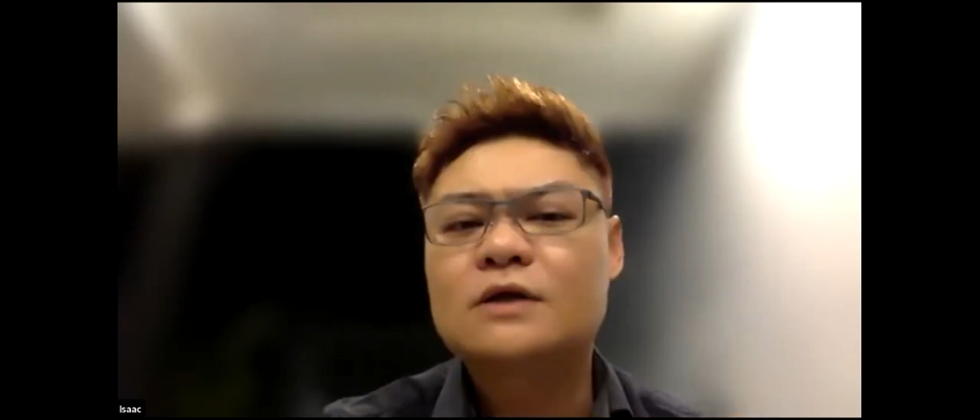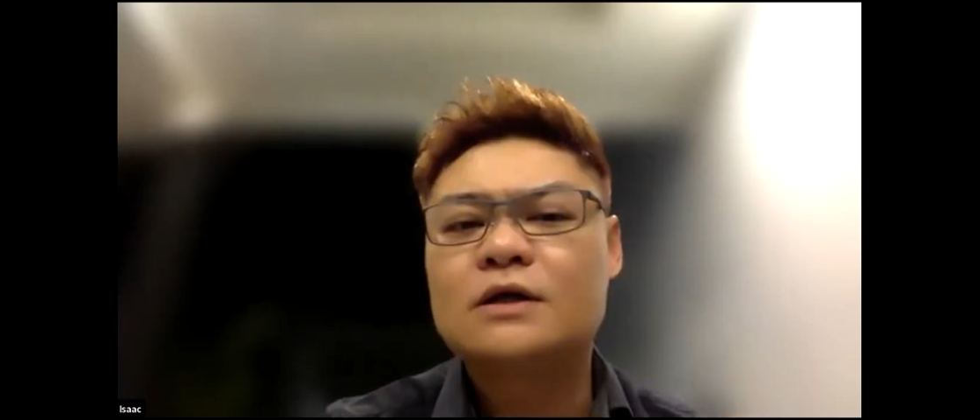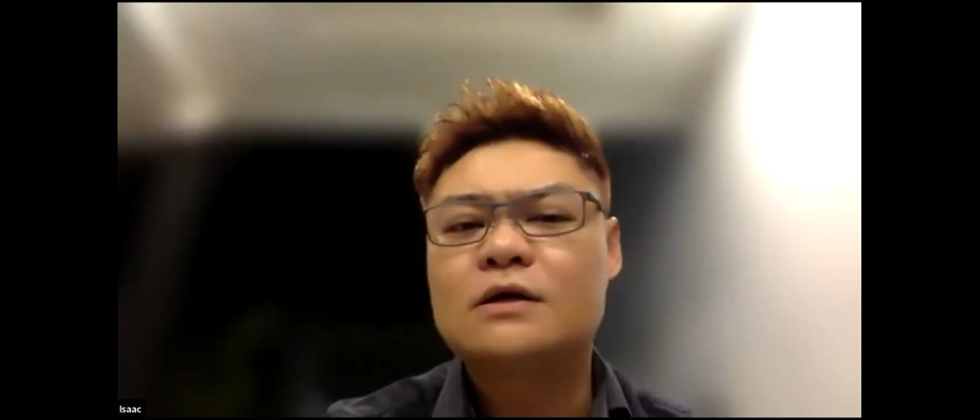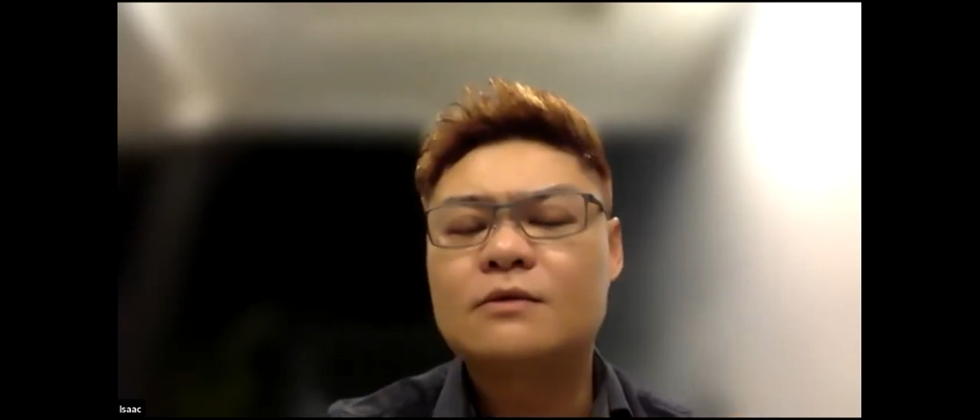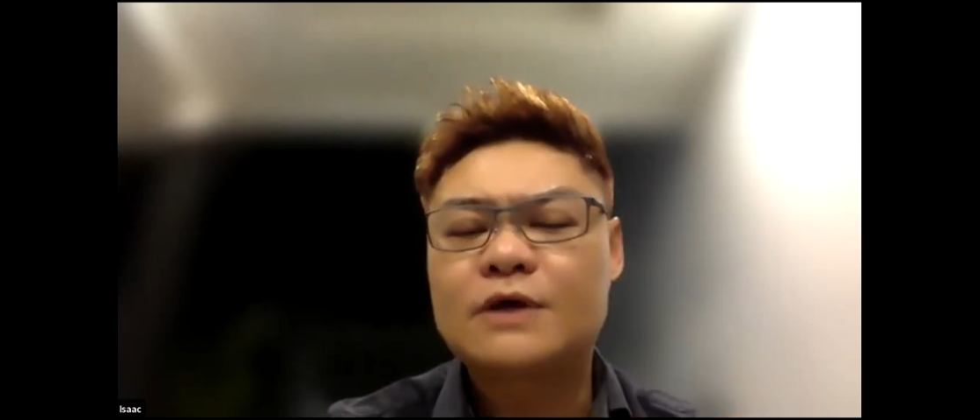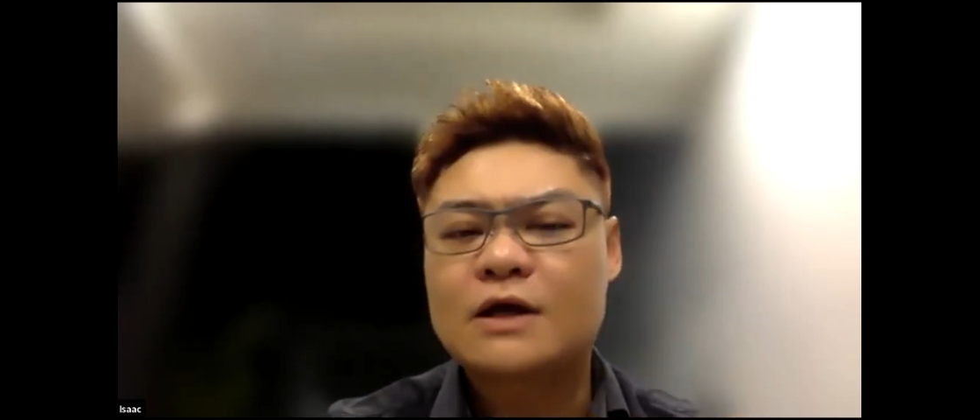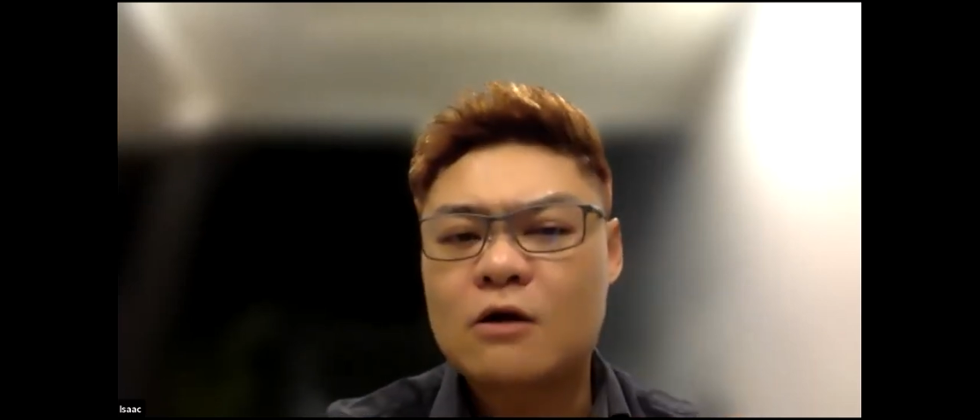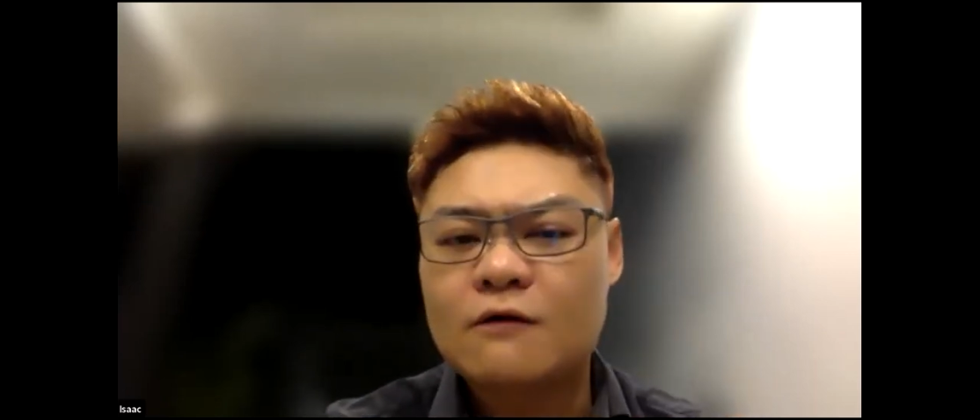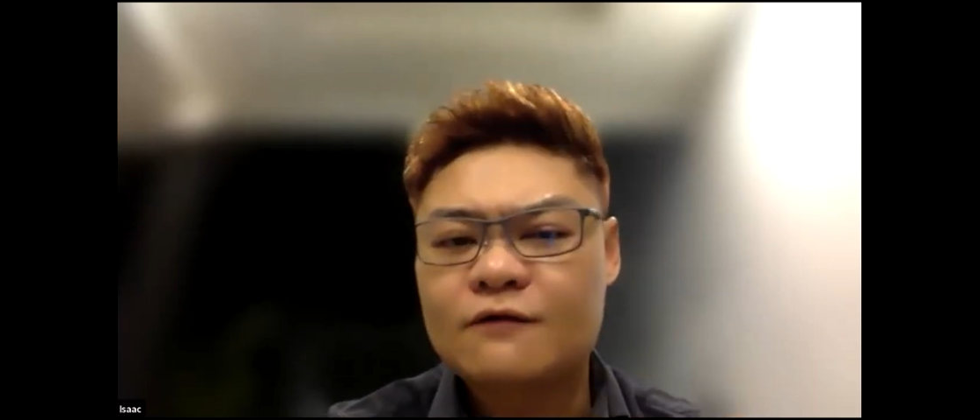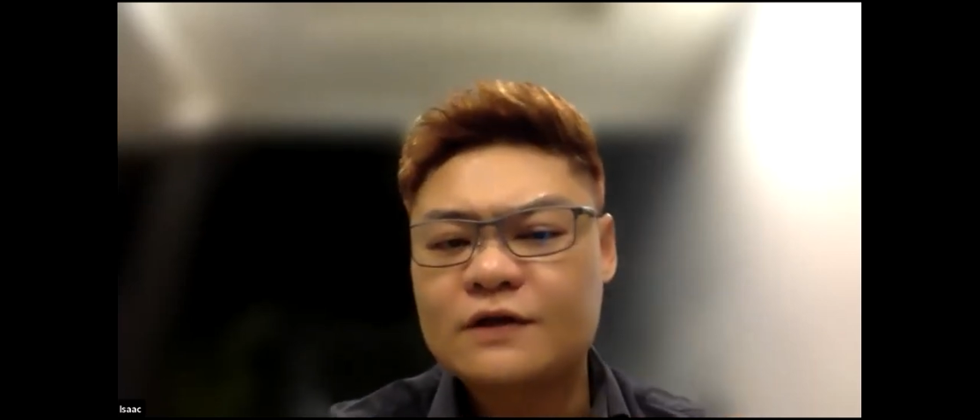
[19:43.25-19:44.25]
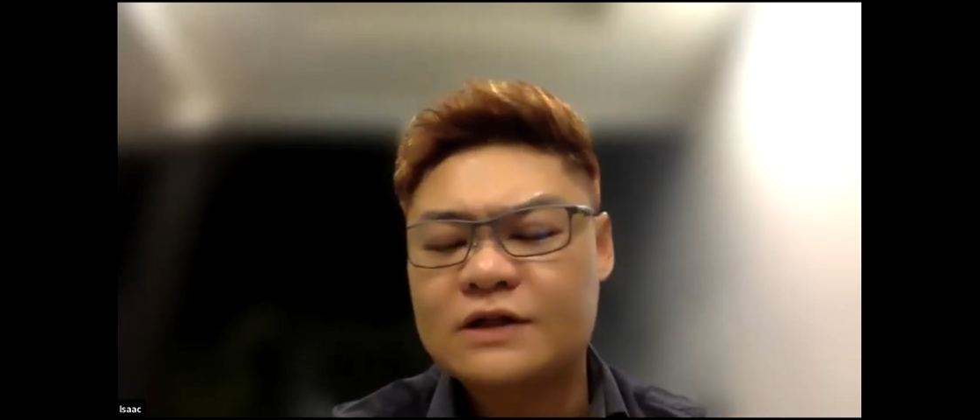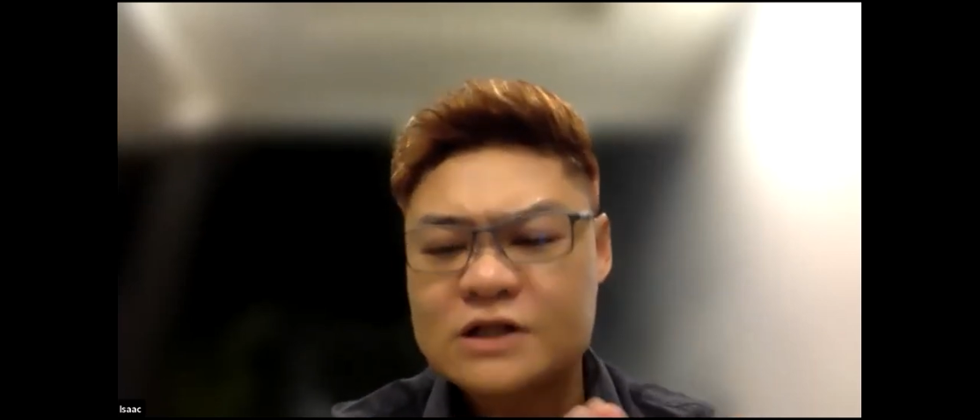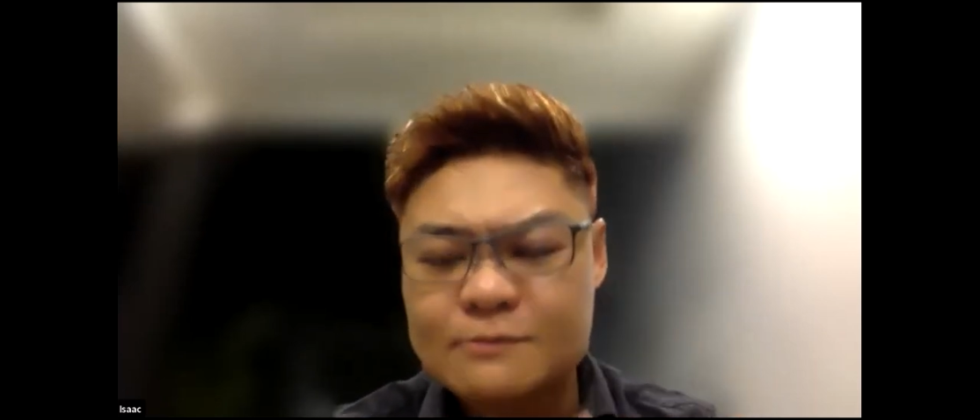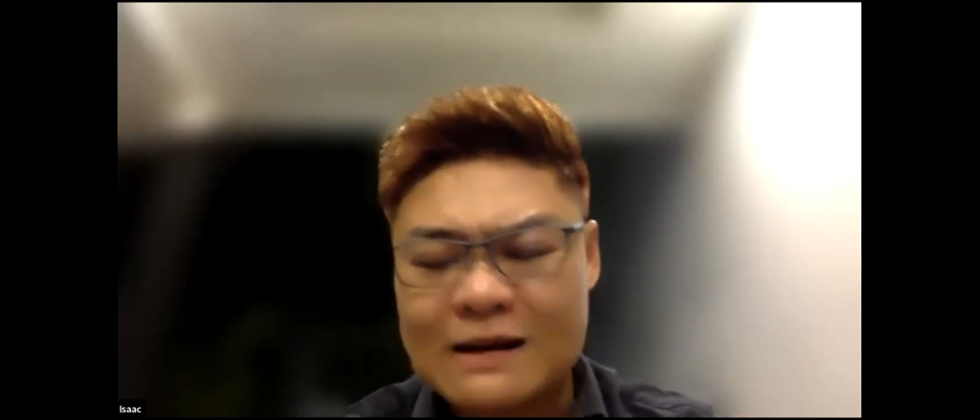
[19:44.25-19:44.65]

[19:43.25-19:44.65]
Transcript: you know, we can offer this